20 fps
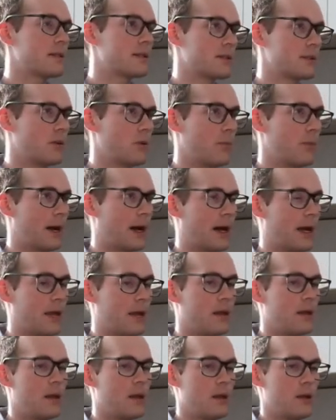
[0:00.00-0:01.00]
And so
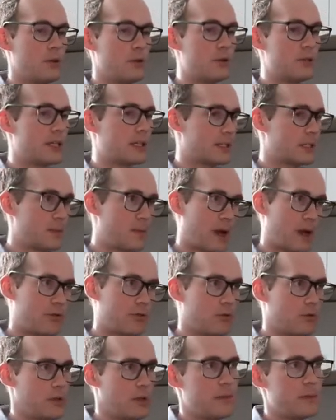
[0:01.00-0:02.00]
by using
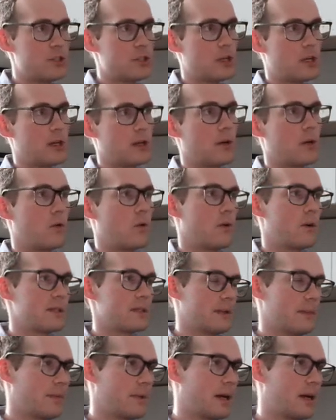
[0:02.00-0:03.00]
spectral imaging or
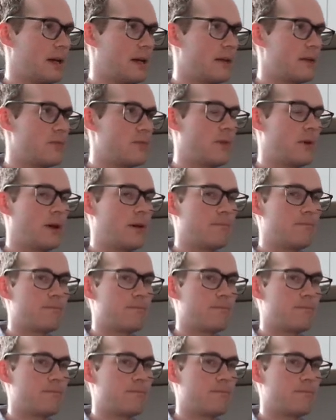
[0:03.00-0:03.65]
some kind of